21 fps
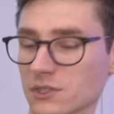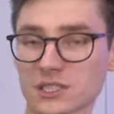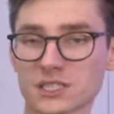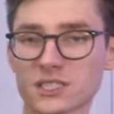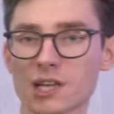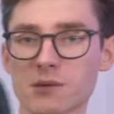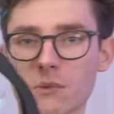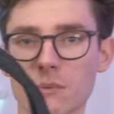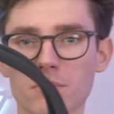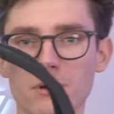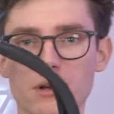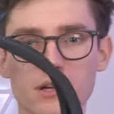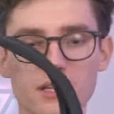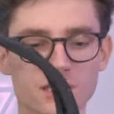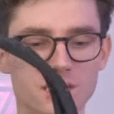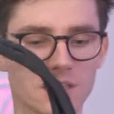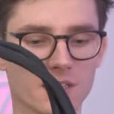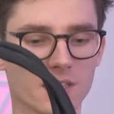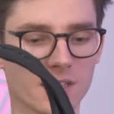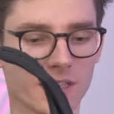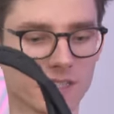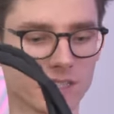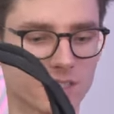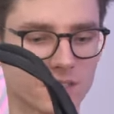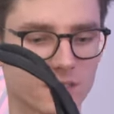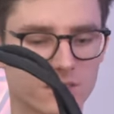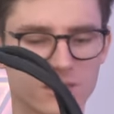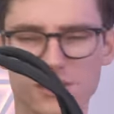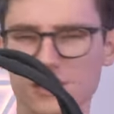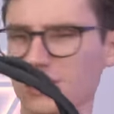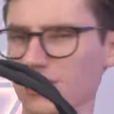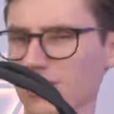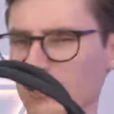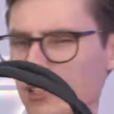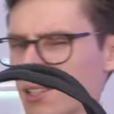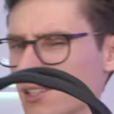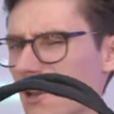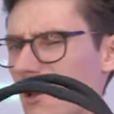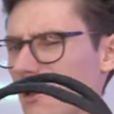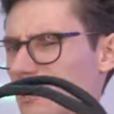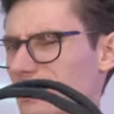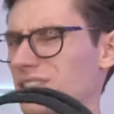the same applies to this, just in a
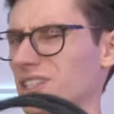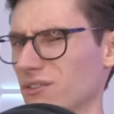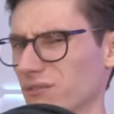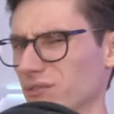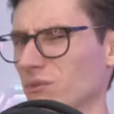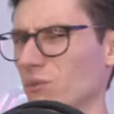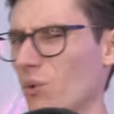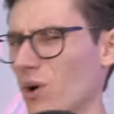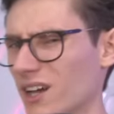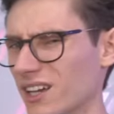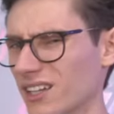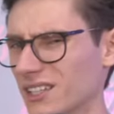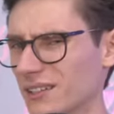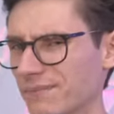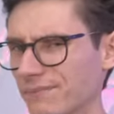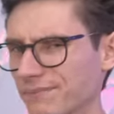slightly different way.